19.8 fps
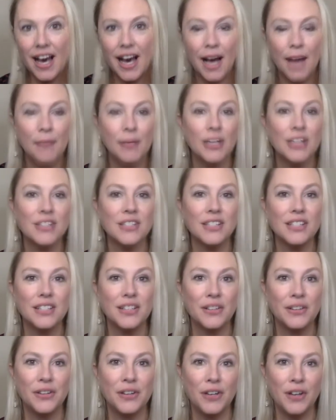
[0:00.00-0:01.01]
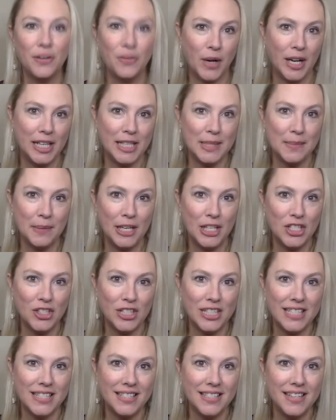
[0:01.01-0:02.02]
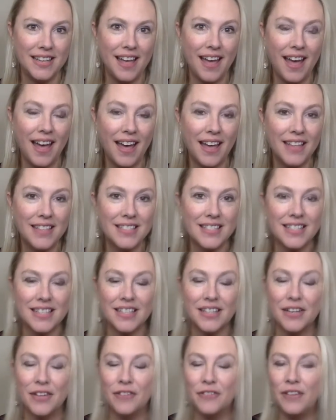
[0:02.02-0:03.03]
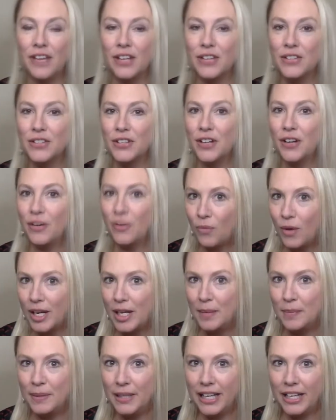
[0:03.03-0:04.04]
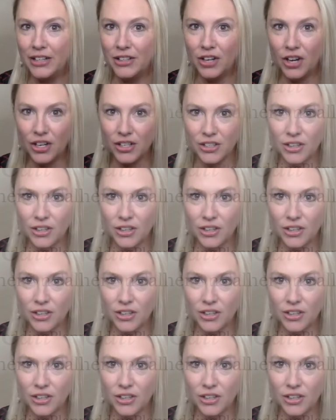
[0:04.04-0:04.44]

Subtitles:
I'm also the owner of Weddings by Tracy and the co-founder of Wedding Planner On